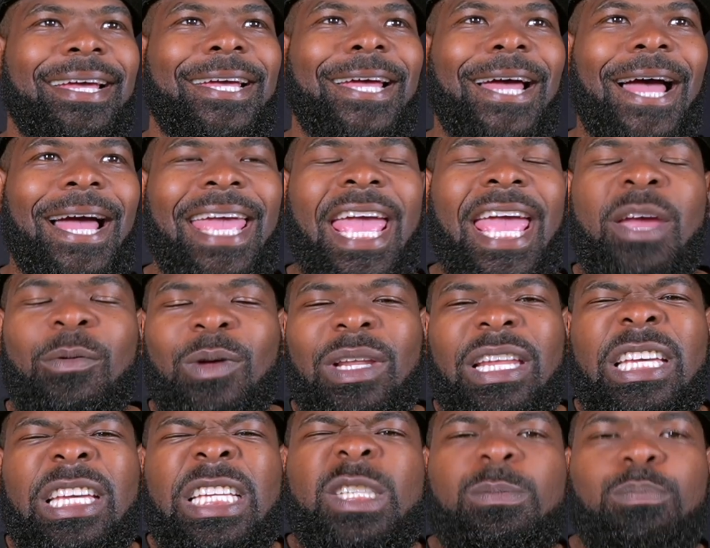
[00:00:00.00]
can't really
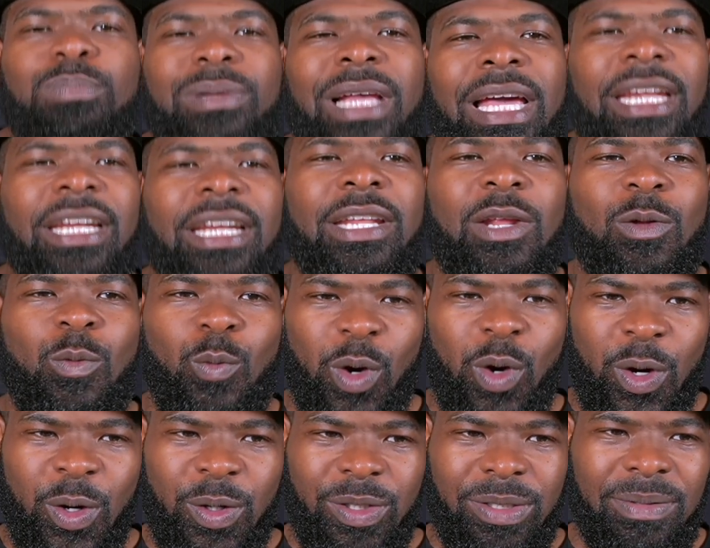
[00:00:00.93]
explain it in
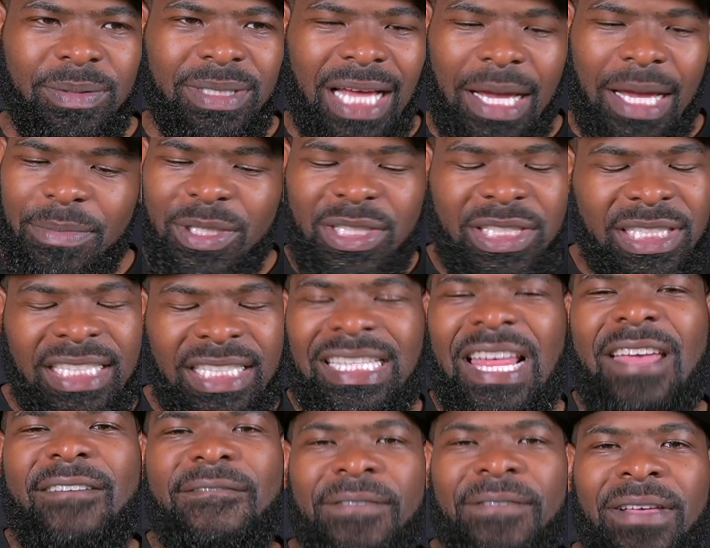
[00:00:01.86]
words sometimes. It's just
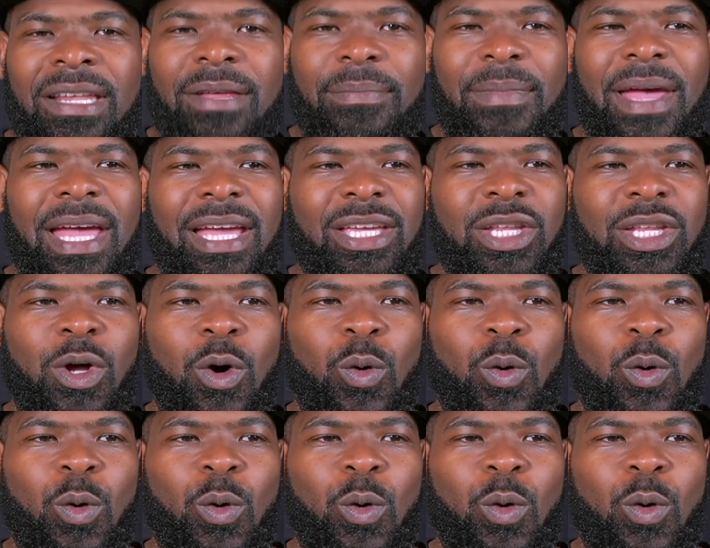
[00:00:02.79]
that feeling, man.